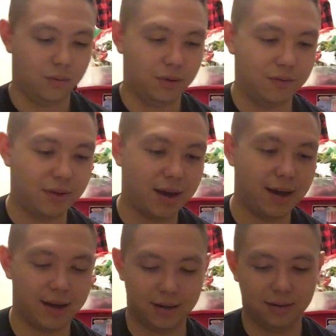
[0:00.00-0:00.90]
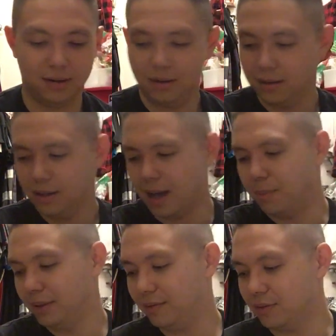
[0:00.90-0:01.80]
we've got, I
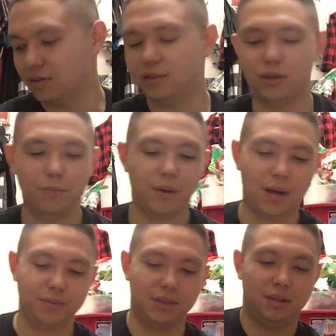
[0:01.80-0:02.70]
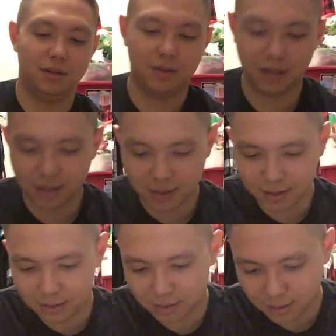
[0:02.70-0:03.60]
believe there's 2 pops in here
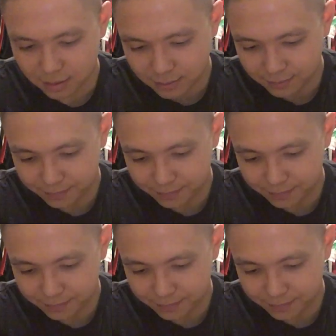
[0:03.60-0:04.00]
guys,